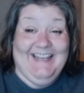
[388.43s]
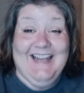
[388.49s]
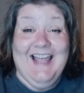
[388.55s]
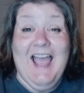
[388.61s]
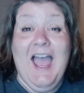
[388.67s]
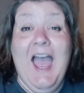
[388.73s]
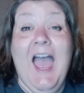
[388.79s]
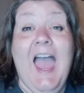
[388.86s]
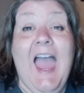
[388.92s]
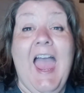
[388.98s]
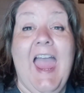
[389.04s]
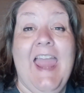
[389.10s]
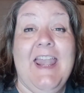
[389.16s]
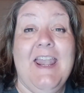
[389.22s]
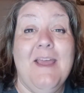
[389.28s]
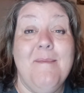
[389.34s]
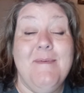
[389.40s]
and,
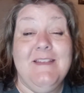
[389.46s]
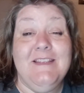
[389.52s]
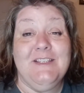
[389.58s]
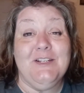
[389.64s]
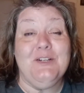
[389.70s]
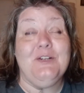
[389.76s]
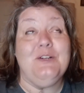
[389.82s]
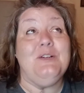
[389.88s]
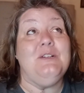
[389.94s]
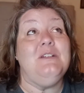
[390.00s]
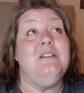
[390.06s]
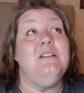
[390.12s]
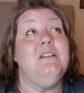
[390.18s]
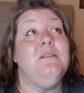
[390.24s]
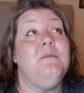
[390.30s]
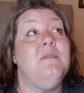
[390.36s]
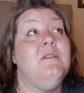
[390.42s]
and up until
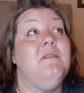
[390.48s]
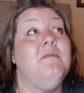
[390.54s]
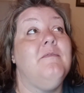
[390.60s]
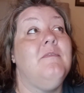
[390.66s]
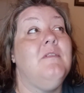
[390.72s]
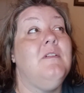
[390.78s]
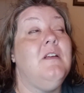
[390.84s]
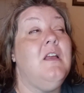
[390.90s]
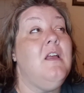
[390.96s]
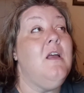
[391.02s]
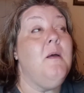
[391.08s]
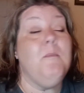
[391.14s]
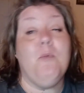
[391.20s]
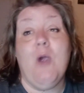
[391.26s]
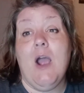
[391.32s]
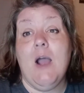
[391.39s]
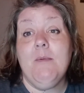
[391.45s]

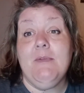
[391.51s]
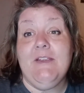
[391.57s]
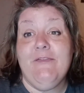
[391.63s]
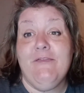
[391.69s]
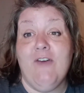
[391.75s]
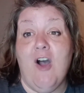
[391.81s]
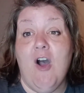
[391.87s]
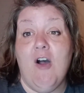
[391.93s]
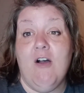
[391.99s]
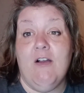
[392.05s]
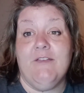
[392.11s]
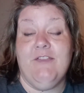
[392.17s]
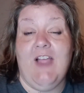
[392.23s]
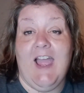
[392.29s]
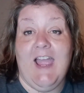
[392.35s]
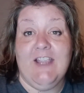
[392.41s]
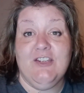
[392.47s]
probably fall
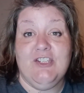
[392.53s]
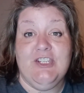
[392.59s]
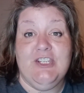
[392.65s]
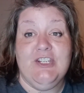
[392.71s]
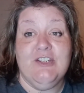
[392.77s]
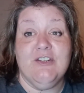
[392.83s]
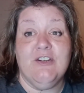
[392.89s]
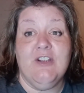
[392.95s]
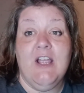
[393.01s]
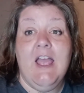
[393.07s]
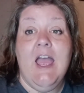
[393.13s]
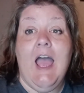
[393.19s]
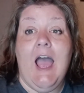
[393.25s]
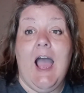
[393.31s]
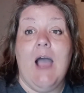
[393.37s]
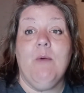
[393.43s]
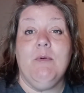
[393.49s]
of last year,
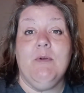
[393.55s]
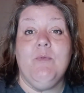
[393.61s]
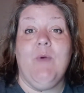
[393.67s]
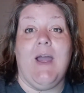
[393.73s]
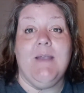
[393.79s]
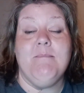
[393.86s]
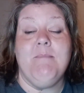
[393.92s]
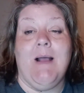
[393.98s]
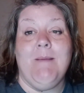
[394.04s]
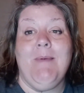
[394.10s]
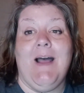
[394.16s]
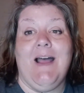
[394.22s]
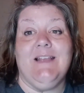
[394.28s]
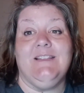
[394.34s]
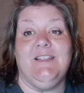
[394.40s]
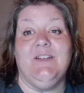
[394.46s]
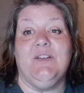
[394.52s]
I would ride my
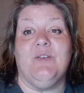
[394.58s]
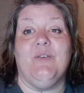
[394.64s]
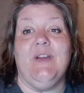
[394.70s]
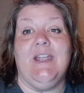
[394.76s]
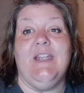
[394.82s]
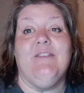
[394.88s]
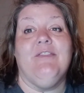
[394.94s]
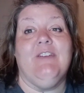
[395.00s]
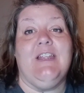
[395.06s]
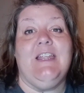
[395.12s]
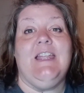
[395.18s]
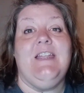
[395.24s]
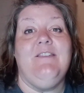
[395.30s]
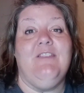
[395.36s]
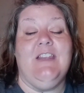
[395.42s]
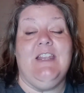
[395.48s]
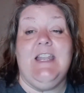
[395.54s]
bicycle every
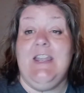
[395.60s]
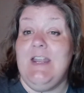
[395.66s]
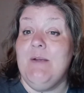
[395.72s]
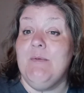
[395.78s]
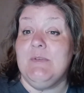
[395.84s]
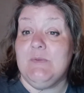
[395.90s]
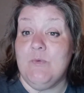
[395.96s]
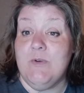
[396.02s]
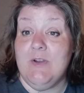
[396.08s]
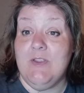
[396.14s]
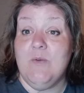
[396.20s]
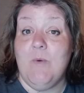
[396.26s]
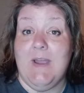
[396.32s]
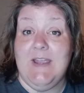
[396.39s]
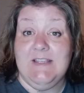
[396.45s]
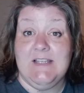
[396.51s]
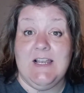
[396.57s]
evening, and it was one of the
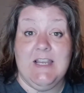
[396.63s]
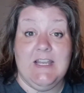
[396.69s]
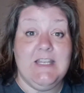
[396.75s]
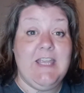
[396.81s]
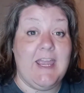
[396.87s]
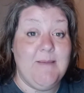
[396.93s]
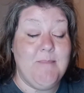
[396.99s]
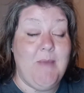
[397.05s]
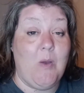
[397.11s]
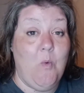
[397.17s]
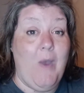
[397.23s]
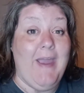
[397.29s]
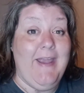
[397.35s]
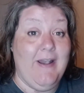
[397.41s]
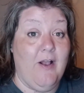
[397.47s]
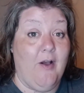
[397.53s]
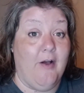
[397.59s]
ways I could take my
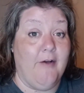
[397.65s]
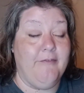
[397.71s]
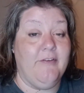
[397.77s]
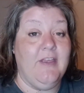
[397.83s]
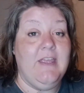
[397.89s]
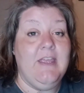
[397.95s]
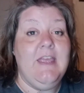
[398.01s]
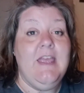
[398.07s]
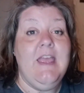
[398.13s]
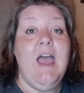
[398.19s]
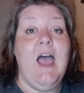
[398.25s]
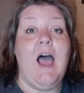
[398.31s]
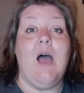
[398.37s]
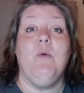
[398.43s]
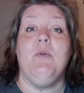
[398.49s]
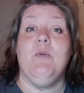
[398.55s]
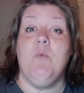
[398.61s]
weight off.
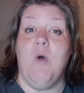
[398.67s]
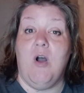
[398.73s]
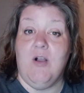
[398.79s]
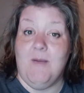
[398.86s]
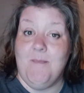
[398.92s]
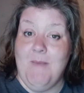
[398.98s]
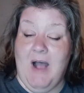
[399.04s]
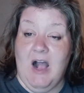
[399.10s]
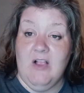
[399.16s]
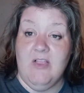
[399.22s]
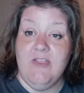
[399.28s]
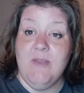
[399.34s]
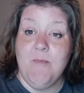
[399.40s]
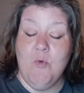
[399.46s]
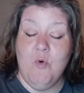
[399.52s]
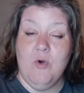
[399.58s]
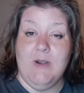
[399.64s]
I would walk a mile in
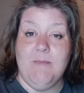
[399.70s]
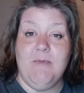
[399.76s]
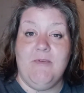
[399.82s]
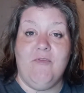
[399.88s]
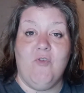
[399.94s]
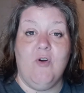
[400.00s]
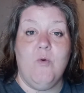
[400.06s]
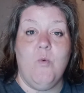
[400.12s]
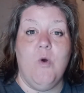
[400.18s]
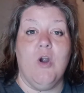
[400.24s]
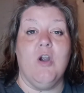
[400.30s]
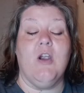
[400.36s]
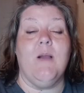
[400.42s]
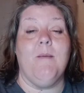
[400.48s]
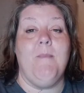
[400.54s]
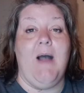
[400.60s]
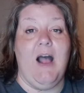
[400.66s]
the morning before
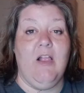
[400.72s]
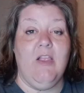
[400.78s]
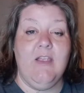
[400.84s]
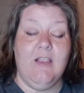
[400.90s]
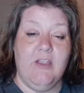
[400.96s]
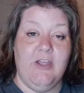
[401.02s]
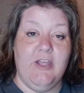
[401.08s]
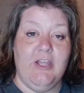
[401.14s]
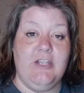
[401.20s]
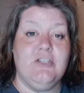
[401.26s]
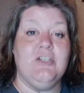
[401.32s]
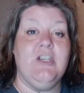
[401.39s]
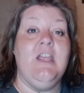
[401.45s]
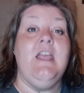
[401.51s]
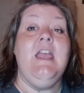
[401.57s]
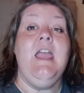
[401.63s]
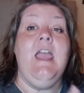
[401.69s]
work, a mile at lunch,
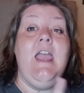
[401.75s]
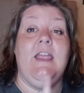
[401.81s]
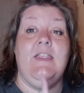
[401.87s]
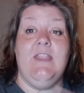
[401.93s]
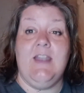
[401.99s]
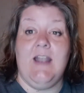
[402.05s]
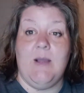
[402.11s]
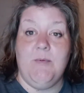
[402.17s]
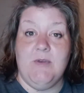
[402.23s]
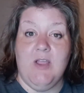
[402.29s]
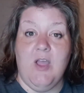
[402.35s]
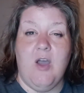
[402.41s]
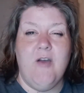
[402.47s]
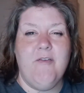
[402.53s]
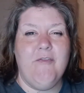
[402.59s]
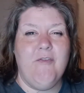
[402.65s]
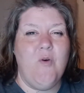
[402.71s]
and then I would
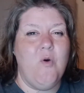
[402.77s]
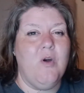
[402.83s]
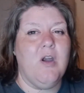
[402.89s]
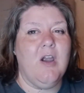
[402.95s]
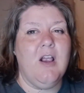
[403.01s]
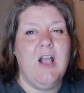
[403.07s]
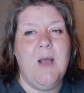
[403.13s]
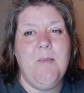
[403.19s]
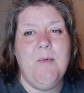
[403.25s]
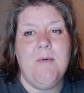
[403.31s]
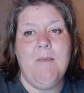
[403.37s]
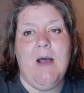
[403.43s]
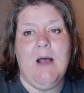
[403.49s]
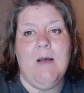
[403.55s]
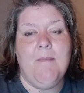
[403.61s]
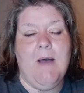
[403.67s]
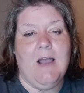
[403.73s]
go for a couple
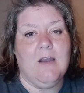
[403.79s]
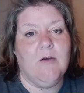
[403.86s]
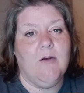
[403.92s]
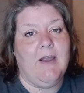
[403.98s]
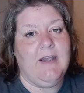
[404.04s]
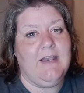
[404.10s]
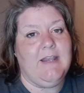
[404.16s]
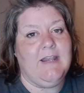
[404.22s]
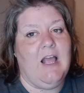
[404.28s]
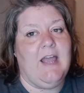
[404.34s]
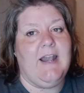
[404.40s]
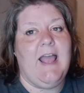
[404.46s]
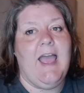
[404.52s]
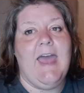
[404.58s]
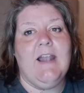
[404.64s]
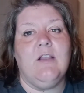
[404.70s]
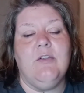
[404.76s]
mile bike ride at night.
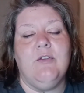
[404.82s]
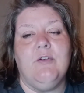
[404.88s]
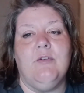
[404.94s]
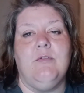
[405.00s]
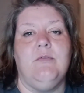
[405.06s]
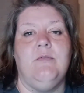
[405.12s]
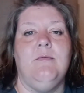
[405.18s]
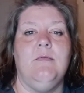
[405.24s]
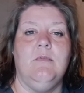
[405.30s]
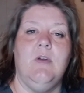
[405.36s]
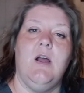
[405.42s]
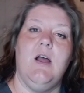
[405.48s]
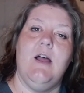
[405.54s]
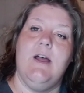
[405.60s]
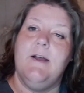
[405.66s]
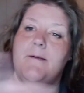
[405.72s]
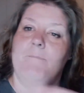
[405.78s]
I had a little,
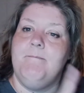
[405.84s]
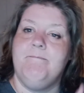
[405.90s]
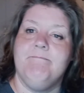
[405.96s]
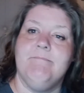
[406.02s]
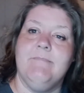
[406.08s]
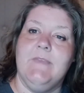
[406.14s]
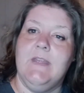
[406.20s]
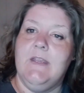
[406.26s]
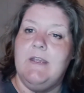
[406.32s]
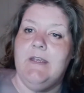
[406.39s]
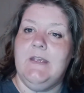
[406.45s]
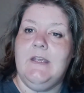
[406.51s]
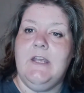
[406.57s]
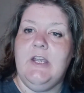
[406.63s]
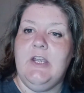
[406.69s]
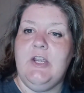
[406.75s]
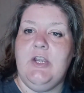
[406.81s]
uh,
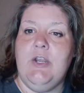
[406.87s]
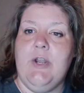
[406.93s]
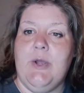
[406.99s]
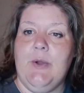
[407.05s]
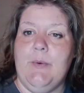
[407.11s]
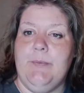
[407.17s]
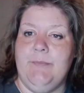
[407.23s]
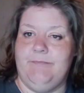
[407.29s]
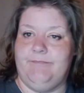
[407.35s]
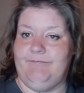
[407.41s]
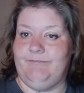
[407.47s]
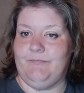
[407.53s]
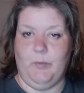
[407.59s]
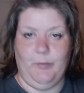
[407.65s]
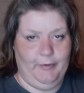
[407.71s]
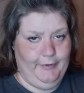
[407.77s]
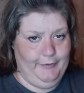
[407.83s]
you know,
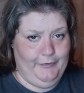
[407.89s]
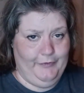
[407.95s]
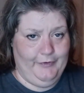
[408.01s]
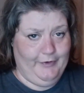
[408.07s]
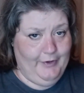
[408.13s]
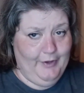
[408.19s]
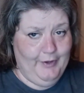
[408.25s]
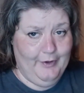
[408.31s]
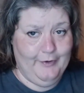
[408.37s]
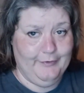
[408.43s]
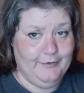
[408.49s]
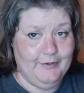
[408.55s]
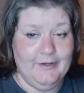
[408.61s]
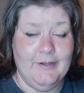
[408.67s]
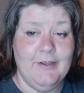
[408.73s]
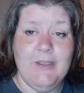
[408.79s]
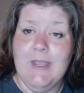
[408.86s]
what is it called?
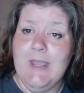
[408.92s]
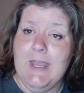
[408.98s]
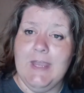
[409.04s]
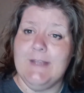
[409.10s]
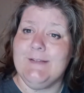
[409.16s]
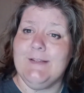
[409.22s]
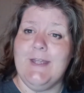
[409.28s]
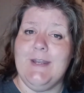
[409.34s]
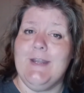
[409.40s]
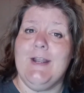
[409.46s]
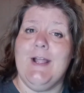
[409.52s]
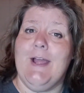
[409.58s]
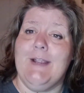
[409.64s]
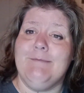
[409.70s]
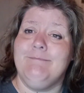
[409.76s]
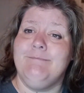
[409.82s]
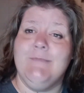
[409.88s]
It's late at
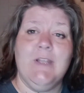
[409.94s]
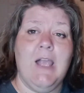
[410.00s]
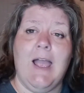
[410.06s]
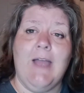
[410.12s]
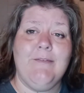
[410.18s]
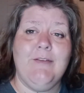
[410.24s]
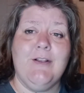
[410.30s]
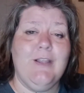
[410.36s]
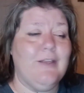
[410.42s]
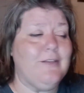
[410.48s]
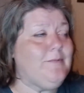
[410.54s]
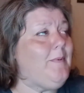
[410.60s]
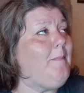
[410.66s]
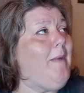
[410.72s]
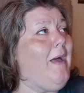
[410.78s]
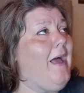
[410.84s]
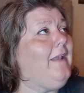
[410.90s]
night. I've done lost
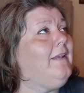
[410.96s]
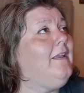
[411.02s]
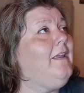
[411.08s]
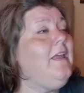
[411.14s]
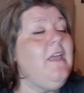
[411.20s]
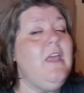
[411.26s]
my mind.